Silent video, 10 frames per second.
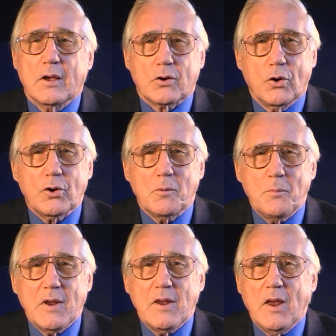Could it
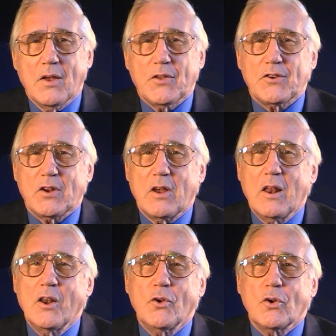be that the
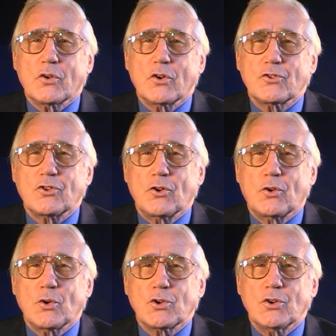Illinois
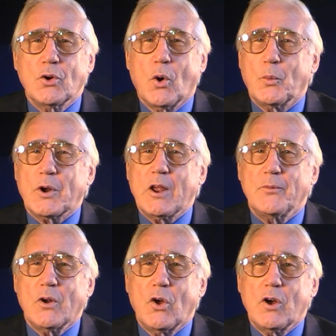Constitution or
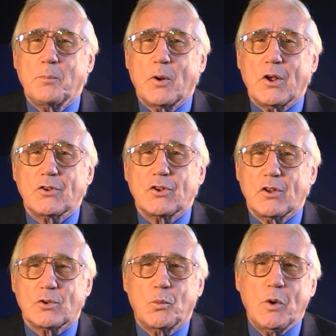whatever law applies
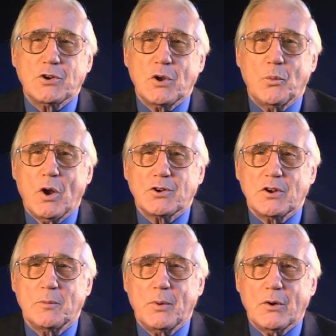is wishy-washy
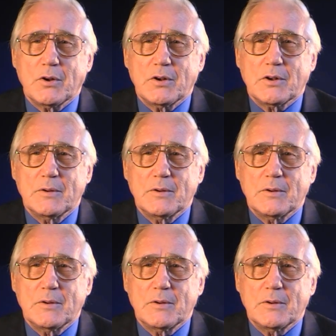about it?